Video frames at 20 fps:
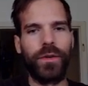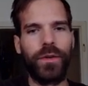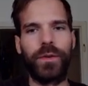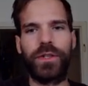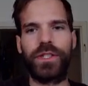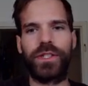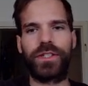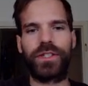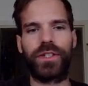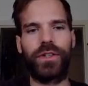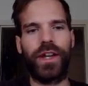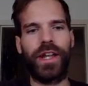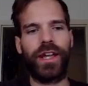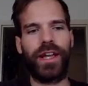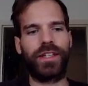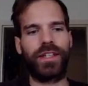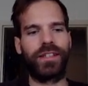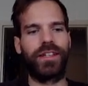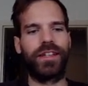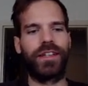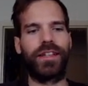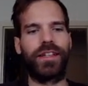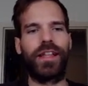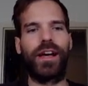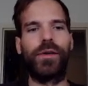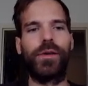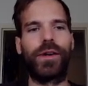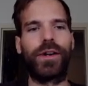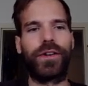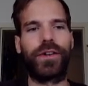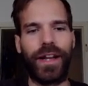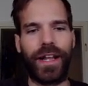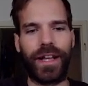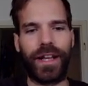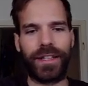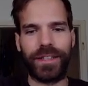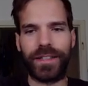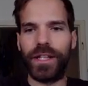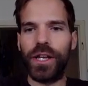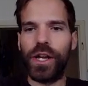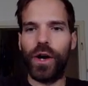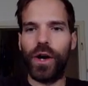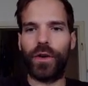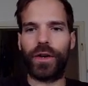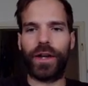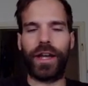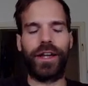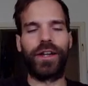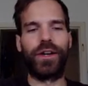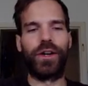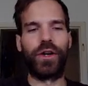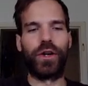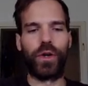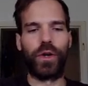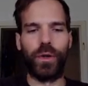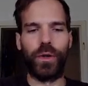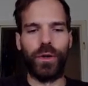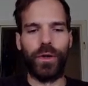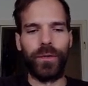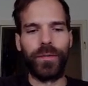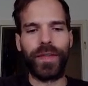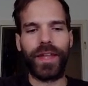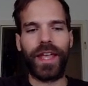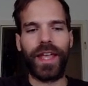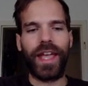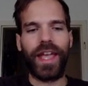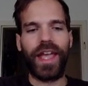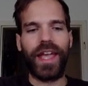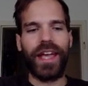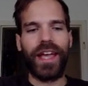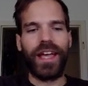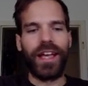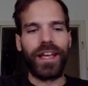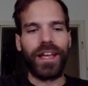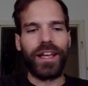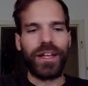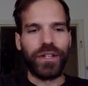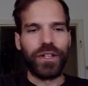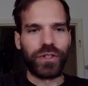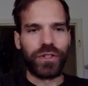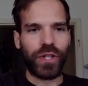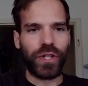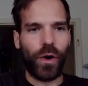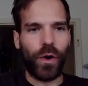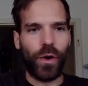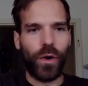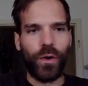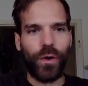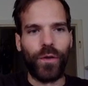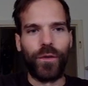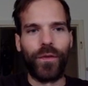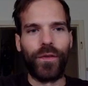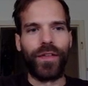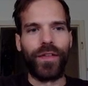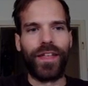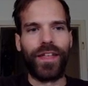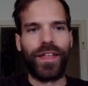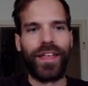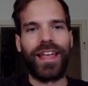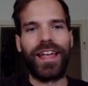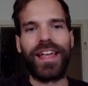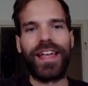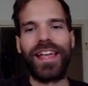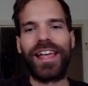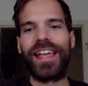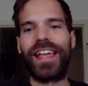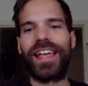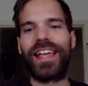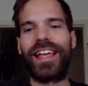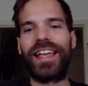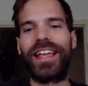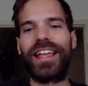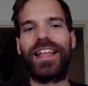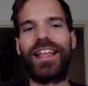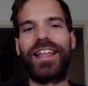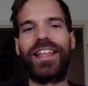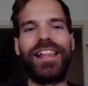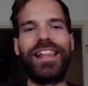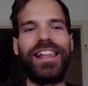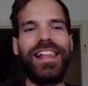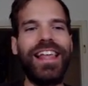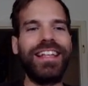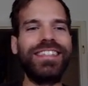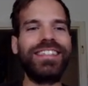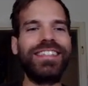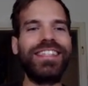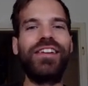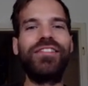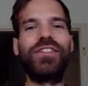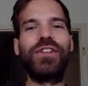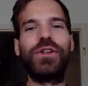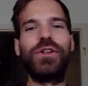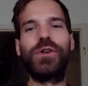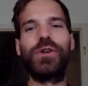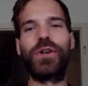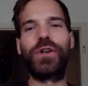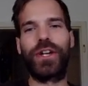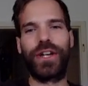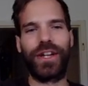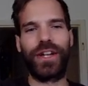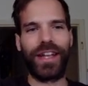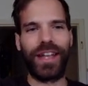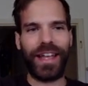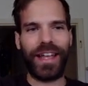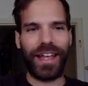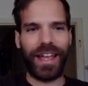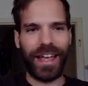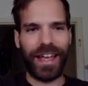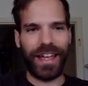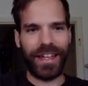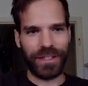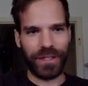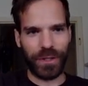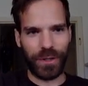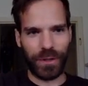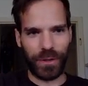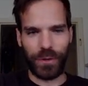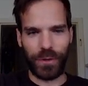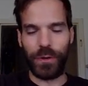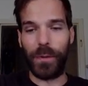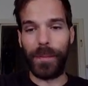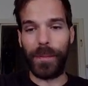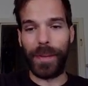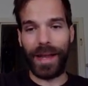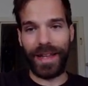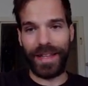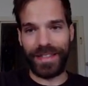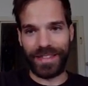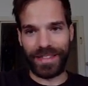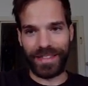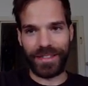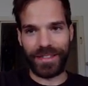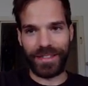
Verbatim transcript: We just connect. Now we are connected. Okay, cool. So let's have a look at domains.